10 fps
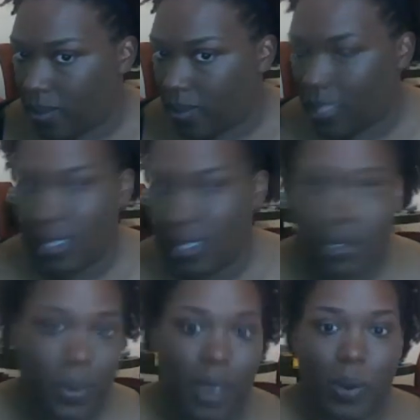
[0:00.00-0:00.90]
This is the
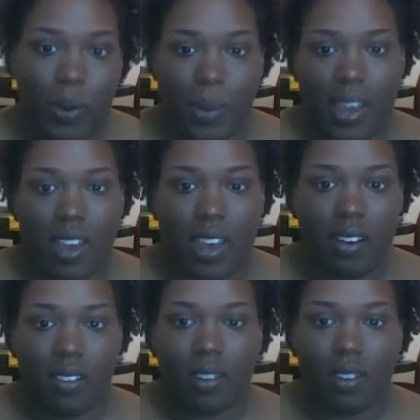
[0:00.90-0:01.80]
way I wear my
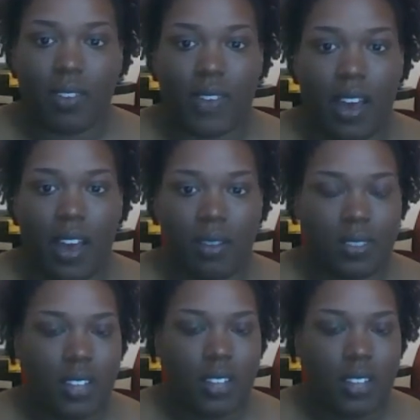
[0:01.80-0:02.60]
hair around the house.